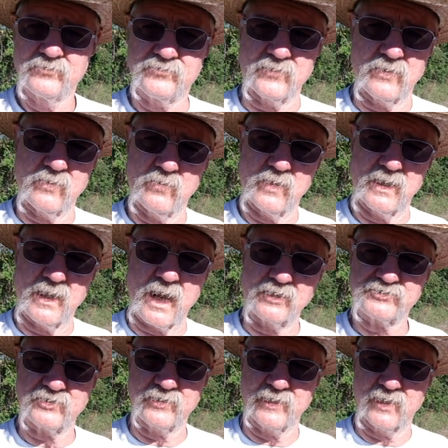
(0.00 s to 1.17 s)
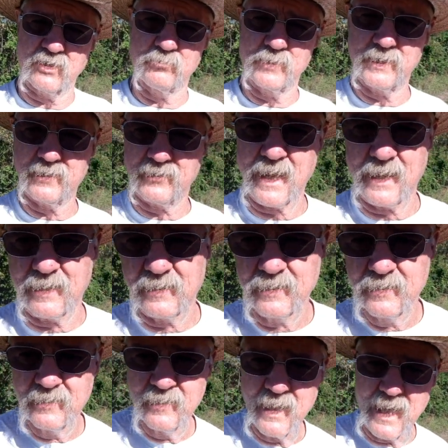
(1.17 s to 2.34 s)
So I'll show you a little bit of that
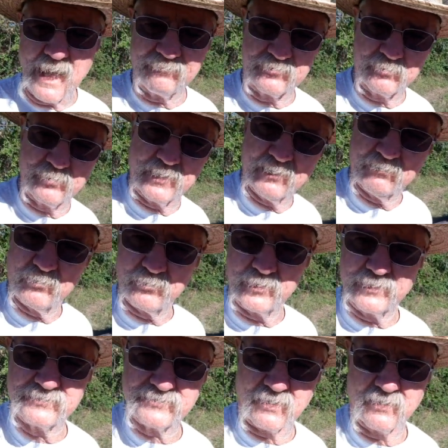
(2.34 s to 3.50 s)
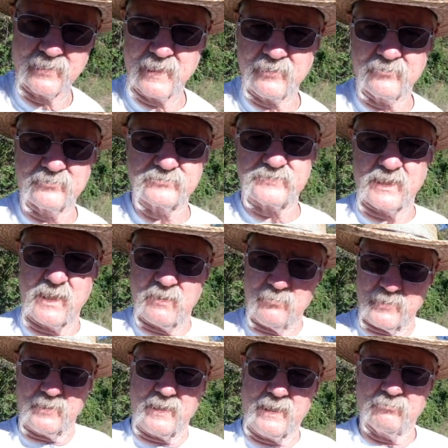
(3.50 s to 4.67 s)
after a bit when we start gathering some
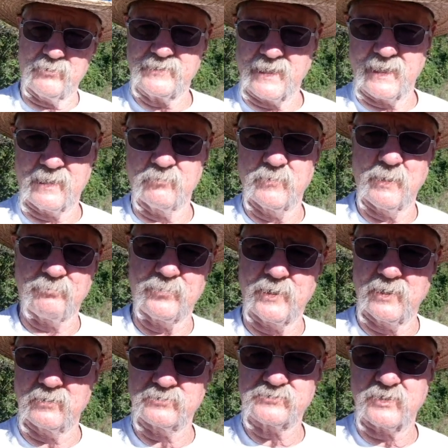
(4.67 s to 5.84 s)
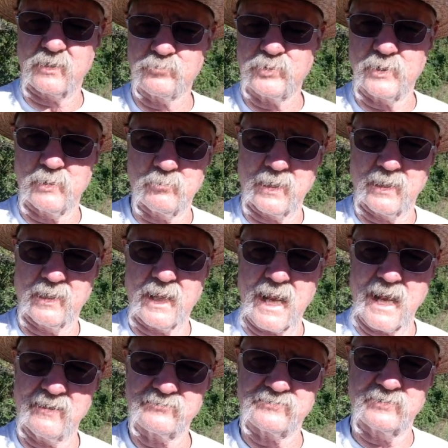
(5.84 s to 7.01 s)
and we take them up there and start putting them around the
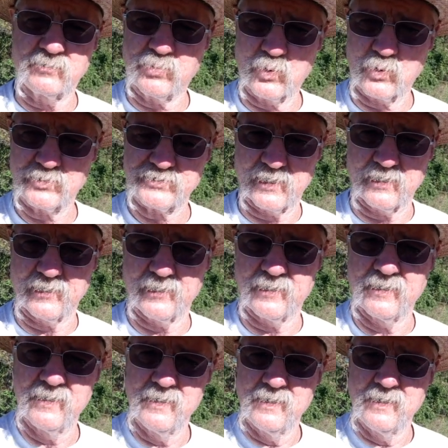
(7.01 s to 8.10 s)
house in the porch area.